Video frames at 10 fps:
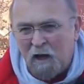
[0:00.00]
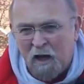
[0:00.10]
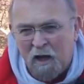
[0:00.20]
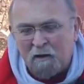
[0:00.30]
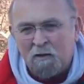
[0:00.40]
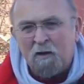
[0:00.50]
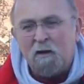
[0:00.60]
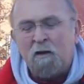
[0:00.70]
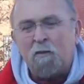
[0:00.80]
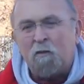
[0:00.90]
And
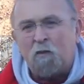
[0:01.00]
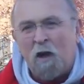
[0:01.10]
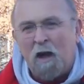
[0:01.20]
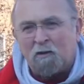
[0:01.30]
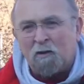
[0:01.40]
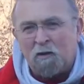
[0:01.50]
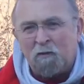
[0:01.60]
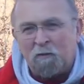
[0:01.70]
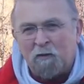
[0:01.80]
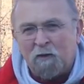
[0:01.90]

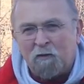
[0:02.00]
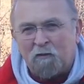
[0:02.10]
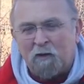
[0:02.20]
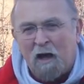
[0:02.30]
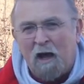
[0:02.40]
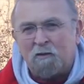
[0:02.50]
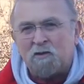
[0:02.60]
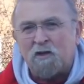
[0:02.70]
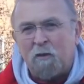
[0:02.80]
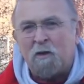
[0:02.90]
Proctor
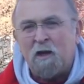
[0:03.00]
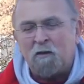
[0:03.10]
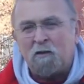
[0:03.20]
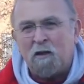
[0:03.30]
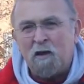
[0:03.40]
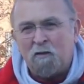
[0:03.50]
forgot something.